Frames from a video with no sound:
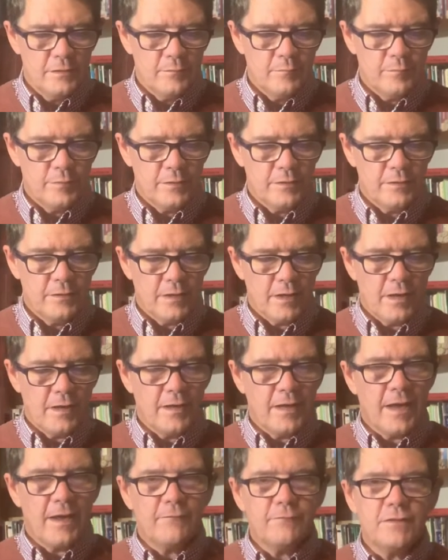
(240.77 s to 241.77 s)
but I
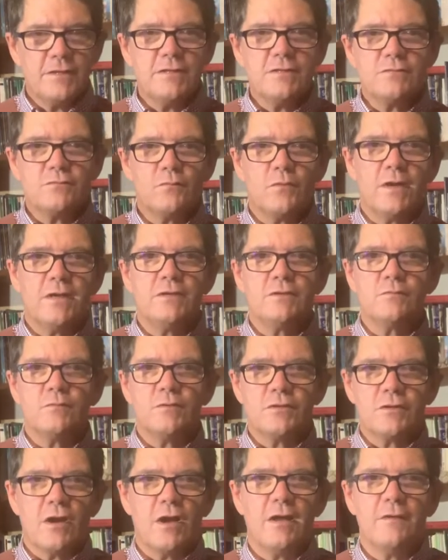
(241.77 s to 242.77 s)
have these ways
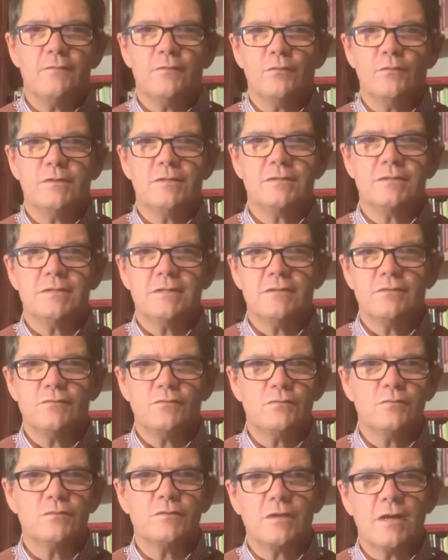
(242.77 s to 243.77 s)
which I've always, these
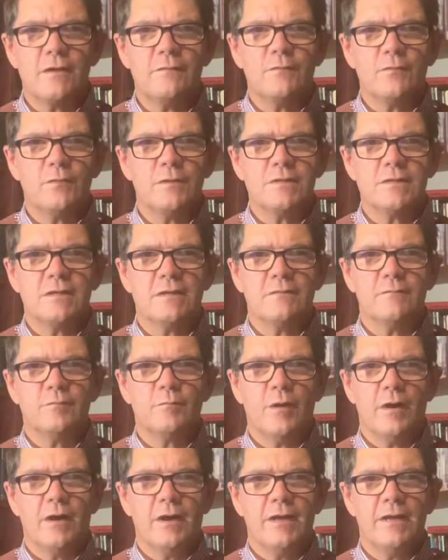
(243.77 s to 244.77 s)
rules I've always lived
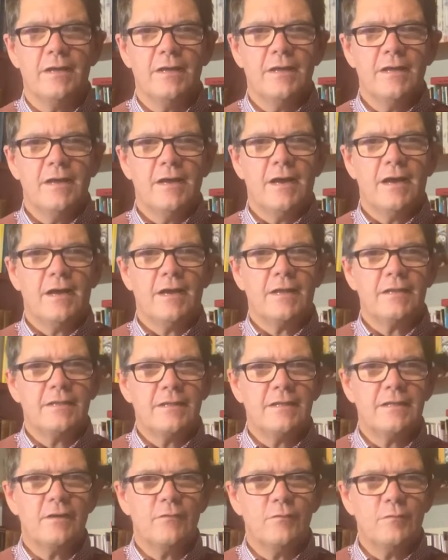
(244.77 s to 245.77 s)
by, and I
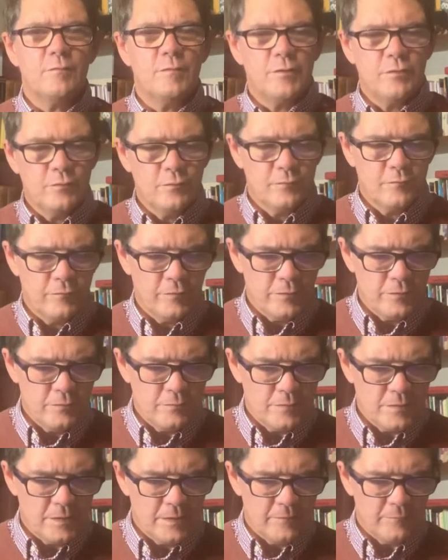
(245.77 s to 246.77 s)
think they would be good for you
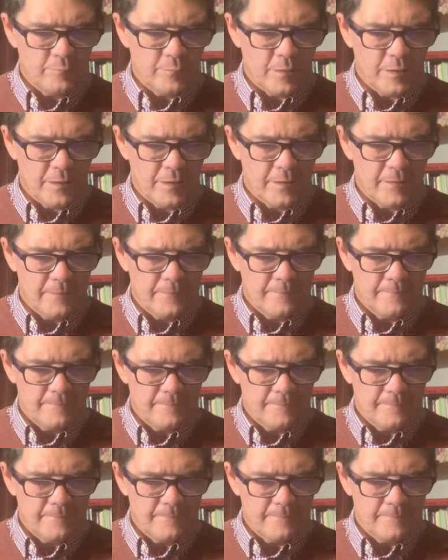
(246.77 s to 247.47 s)
to live by.